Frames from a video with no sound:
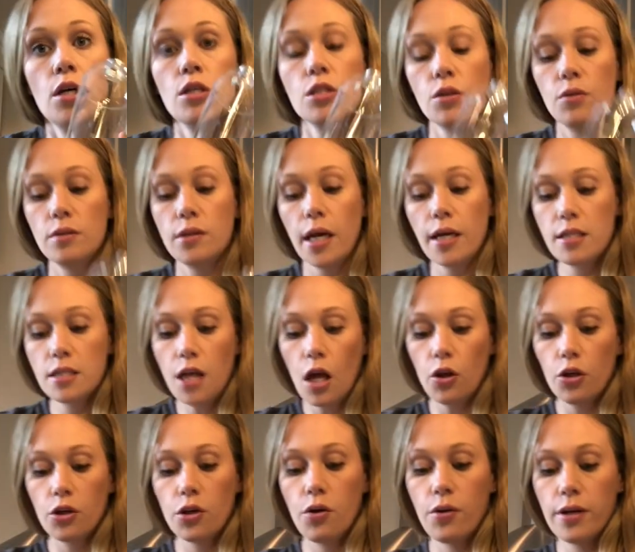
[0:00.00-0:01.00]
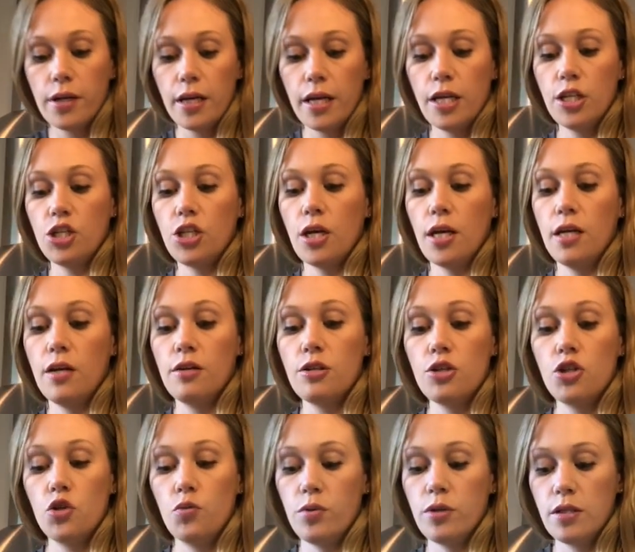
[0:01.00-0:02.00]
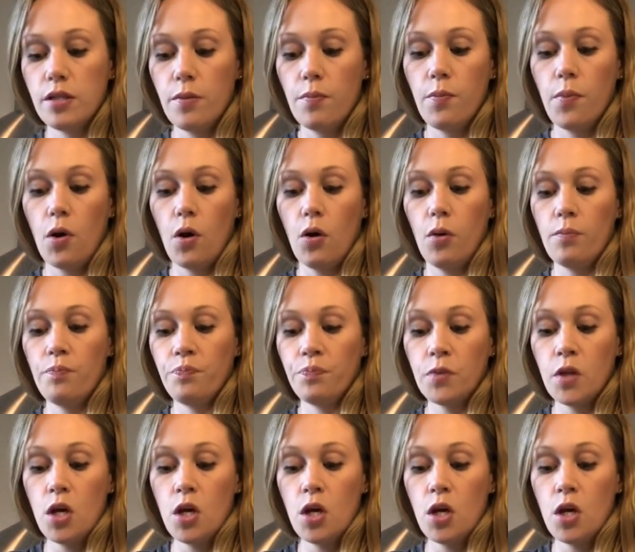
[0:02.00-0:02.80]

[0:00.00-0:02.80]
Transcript: So nice color coordination, super simple.